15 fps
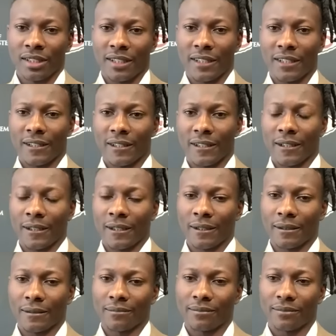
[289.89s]
And
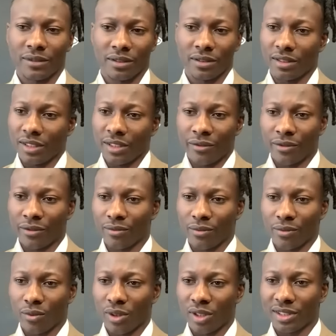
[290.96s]
uh, even
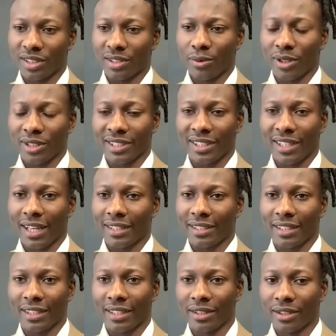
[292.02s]
once it, once it got
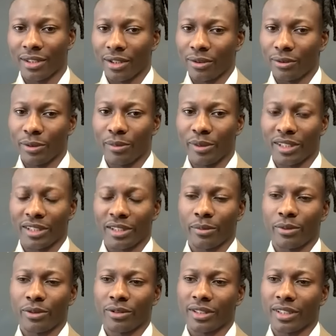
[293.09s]
done, we've been in
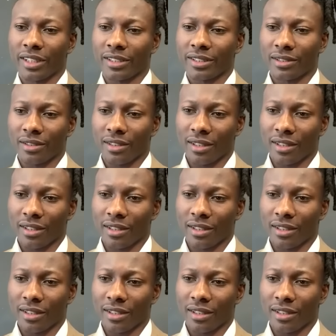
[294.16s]
communication.